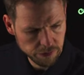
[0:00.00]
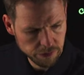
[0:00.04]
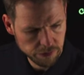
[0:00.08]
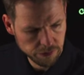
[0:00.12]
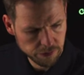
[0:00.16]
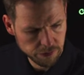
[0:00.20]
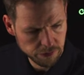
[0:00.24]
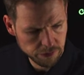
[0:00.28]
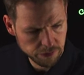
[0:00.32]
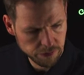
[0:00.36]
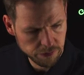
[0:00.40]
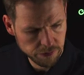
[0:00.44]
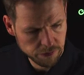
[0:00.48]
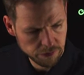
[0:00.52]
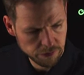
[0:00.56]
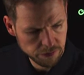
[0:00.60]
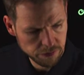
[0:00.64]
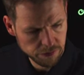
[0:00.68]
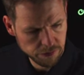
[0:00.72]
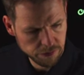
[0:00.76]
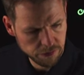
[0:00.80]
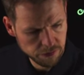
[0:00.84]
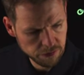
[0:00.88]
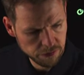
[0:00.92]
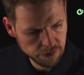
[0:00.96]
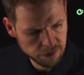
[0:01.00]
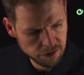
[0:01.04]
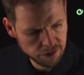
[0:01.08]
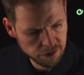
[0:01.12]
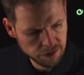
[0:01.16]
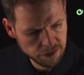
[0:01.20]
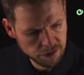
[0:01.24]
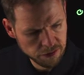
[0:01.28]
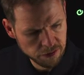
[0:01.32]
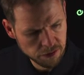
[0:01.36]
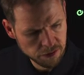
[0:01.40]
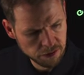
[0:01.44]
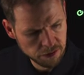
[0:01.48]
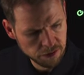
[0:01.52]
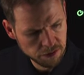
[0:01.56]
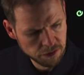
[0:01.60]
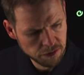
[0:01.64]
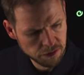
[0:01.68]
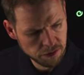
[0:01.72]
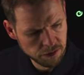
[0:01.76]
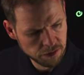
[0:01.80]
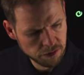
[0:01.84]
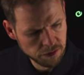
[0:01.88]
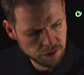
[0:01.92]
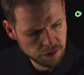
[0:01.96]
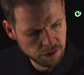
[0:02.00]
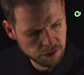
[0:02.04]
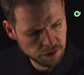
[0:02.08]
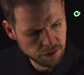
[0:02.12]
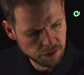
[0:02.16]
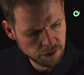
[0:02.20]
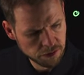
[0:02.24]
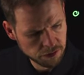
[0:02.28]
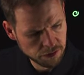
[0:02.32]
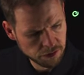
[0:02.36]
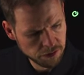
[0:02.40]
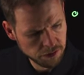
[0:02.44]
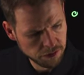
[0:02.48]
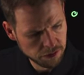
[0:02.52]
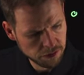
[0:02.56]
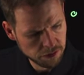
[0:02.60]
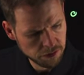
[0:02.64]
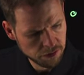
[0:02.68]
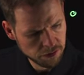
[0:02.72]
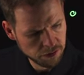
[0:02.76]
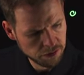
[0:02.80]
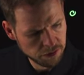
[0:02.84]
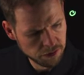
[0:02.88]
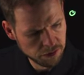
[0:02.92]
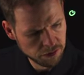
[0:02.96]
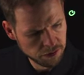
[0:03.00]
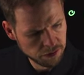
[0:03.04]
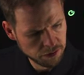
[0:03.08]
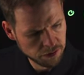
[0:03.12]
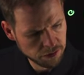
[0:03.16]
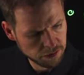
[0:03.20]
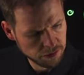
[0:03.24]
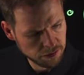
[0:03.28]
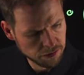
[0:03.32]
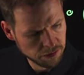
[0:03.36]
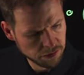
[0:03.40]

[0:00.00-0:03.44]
[no speech]